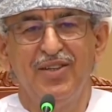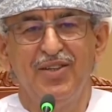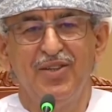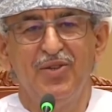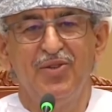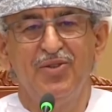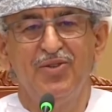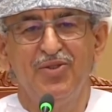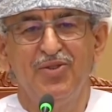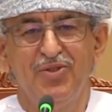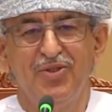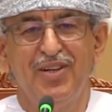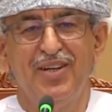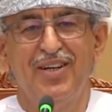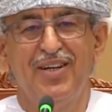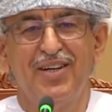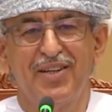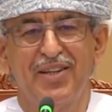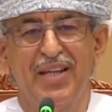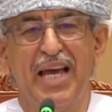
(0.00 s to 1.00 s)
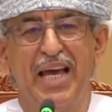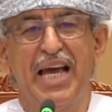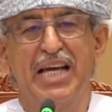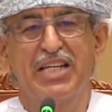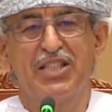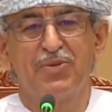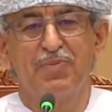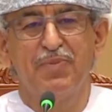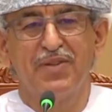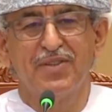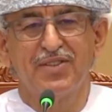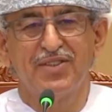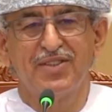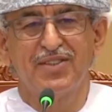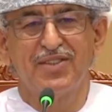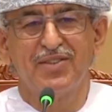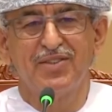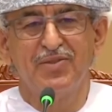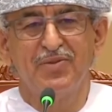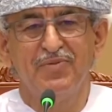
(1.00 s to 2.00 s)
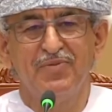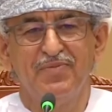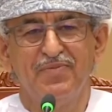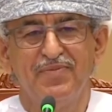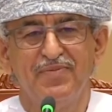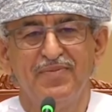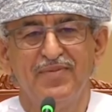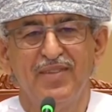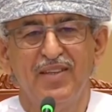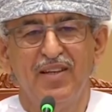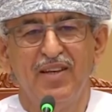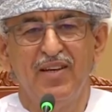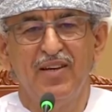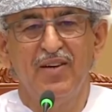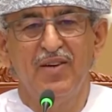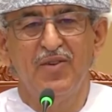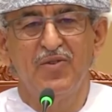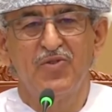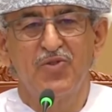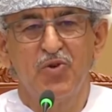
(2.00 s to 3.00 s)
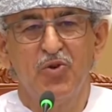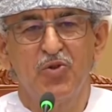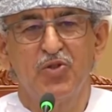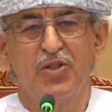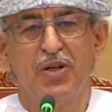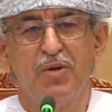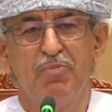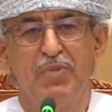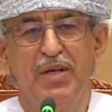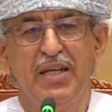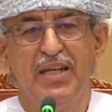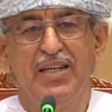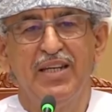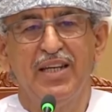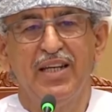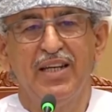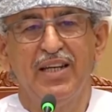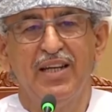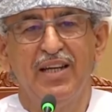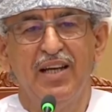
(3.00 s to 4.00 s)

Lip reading: you are the experts. Social media.